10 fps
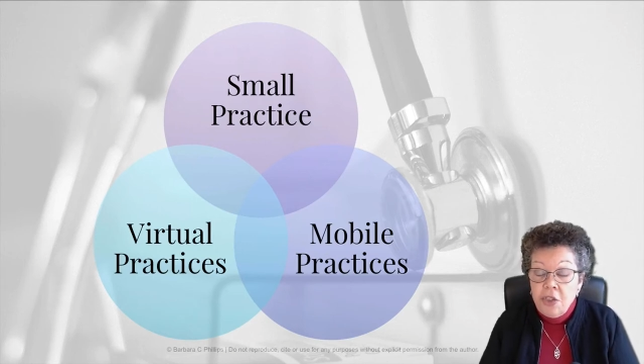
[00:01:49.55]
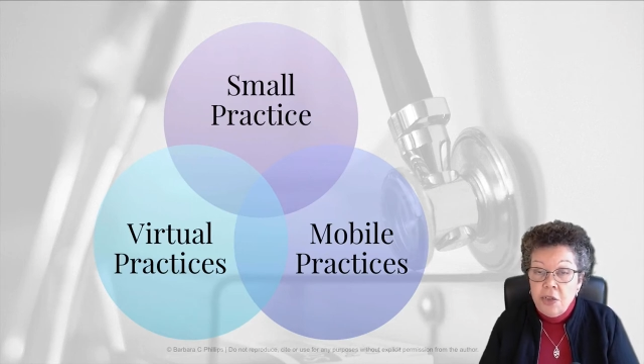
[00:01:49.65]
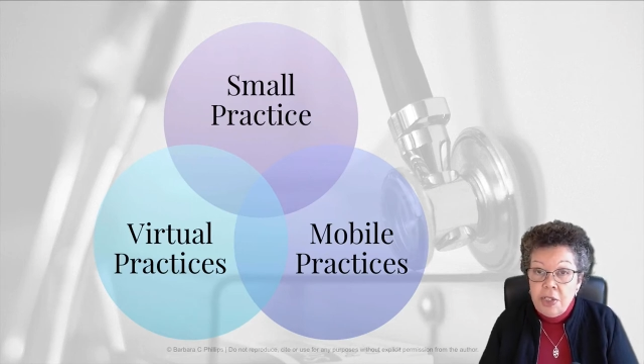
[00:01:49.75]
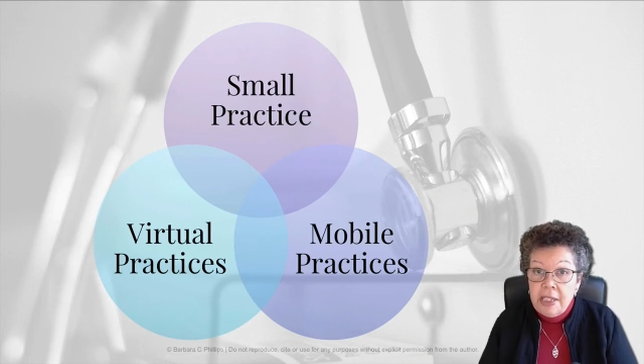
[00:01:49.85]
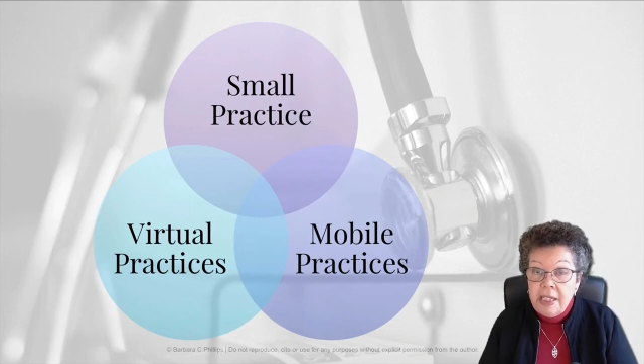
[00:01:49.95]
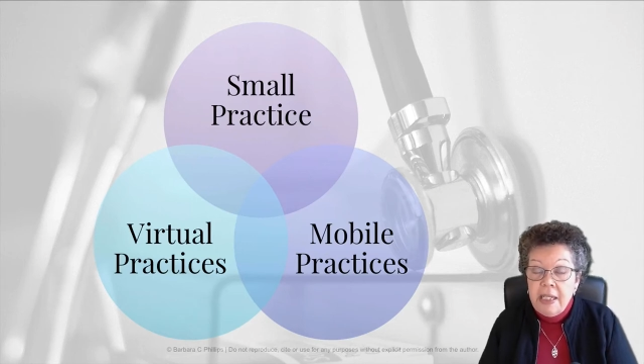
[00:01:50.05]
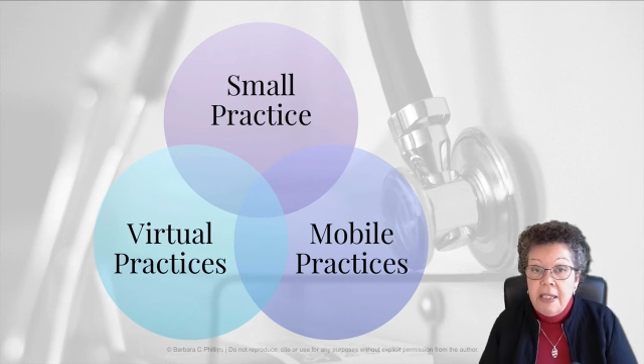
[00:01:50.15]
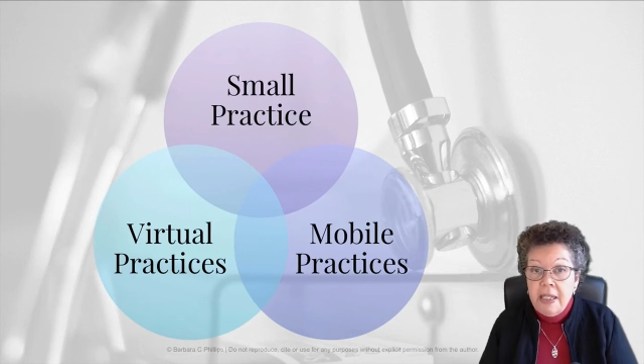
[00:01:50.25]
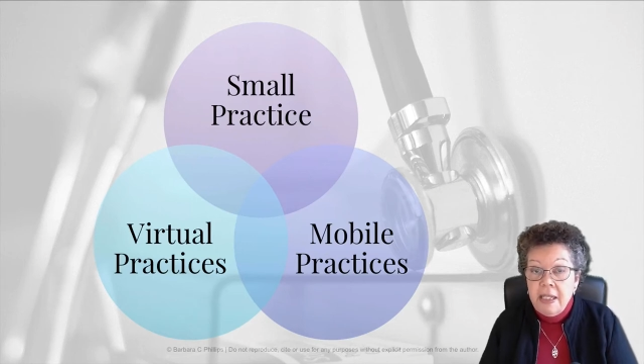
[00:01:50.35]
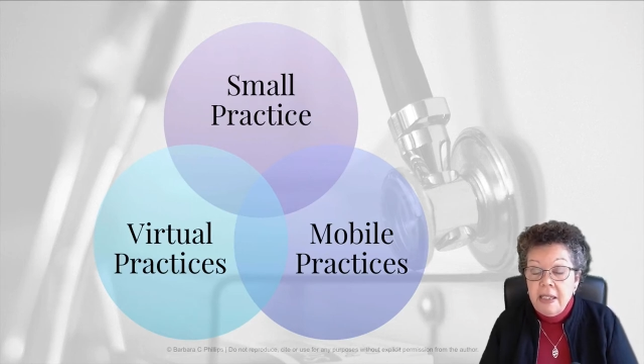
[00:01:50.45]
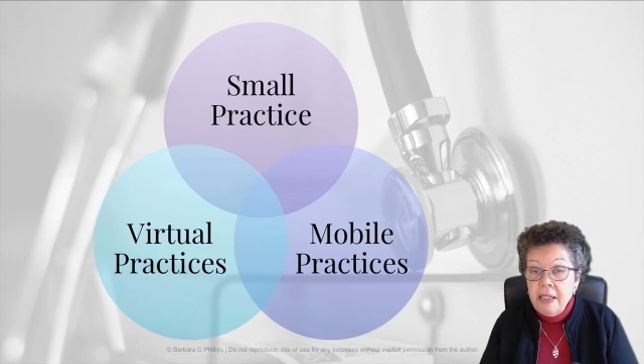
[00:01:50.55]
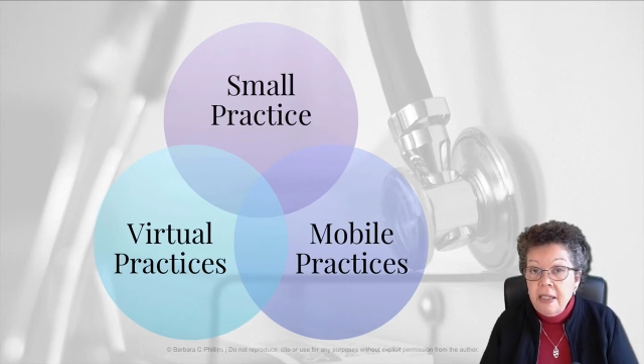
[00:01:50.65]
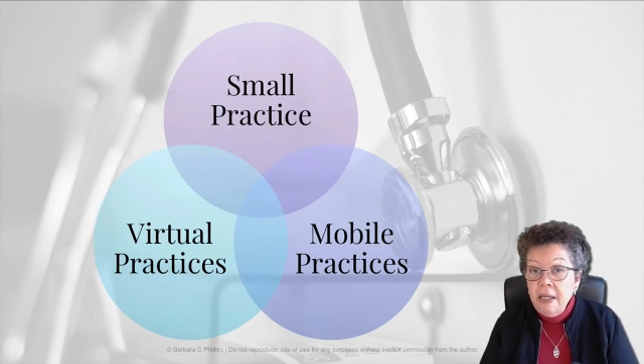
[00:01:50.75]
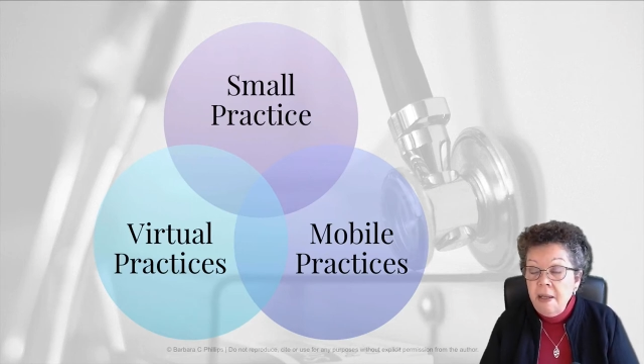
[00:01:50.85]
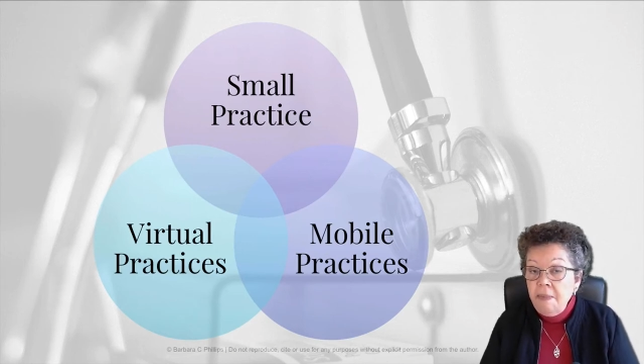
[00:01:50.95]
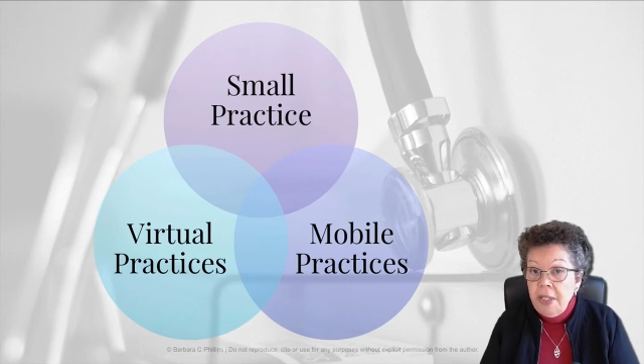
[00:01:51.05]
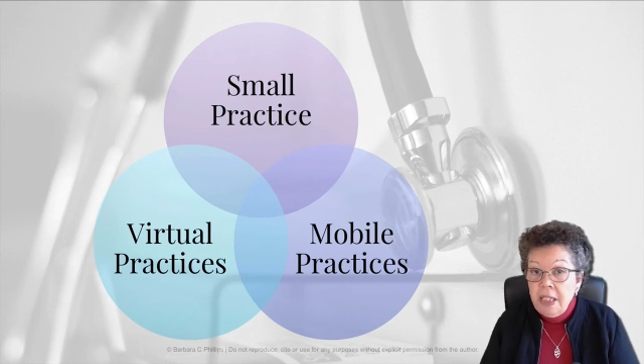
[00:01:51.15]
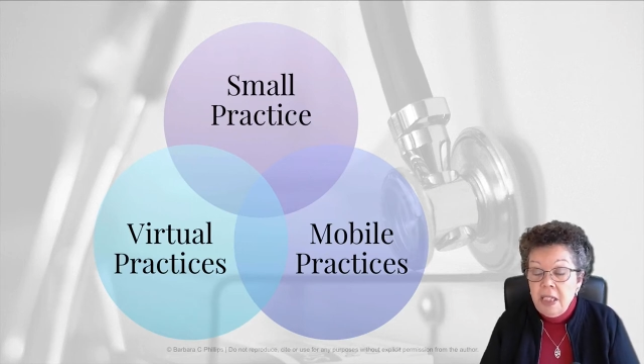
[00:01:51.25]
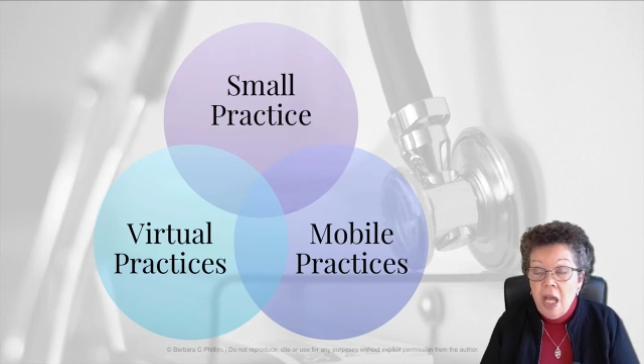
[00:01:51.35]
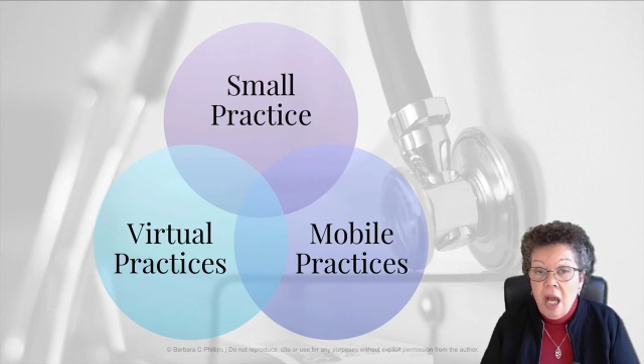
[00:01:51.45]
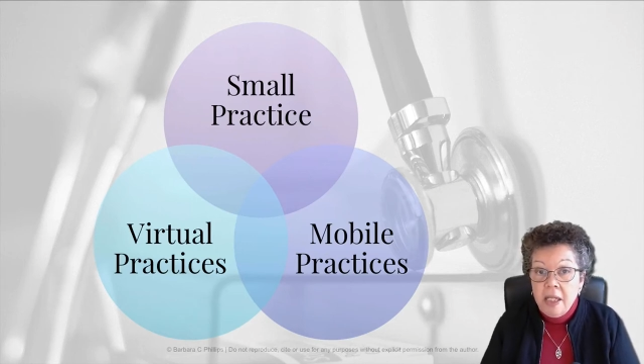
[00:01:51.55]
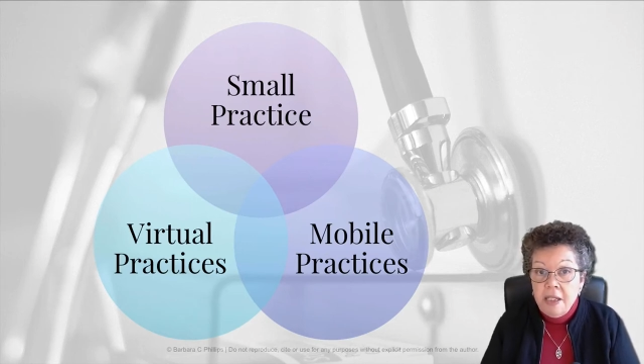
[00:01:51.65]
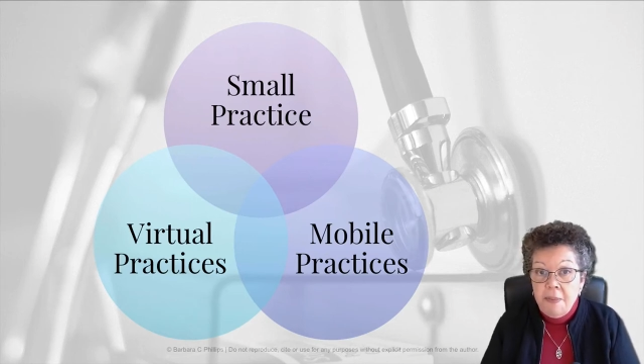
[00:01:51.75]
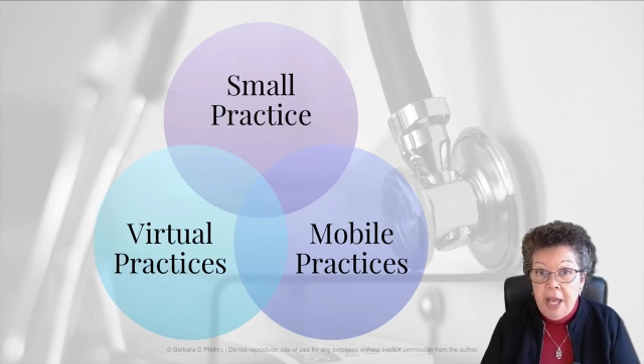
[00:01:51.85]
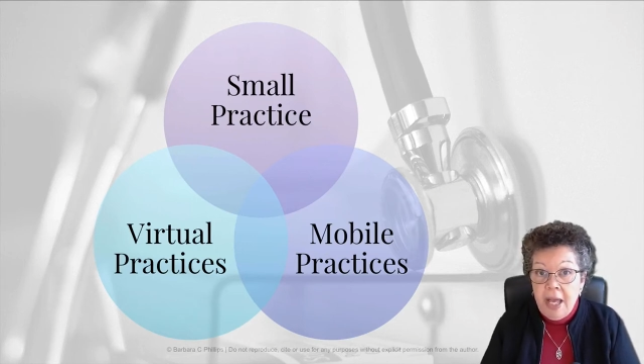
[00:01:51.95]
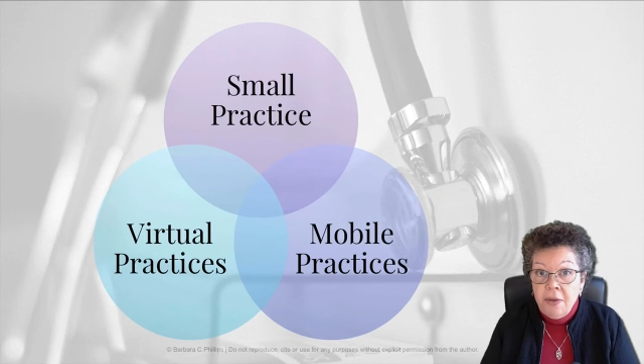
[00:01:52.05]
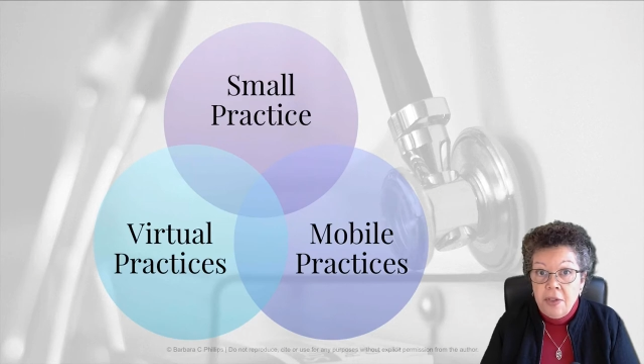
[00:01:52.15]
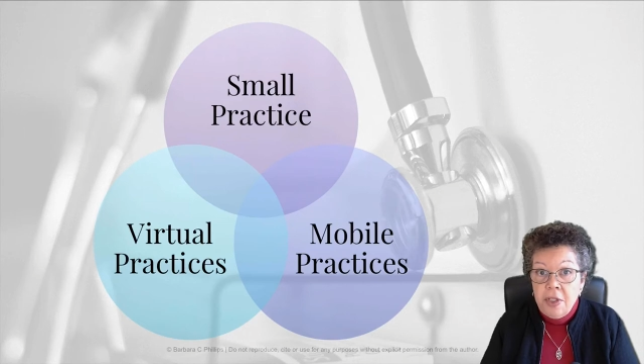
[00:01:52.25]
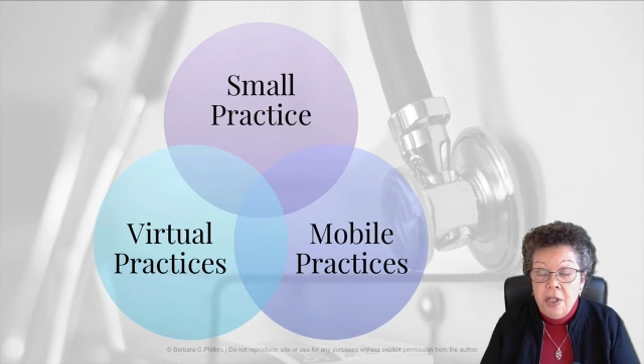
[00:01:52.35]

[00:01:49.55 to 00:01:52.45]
you'll see this being talked about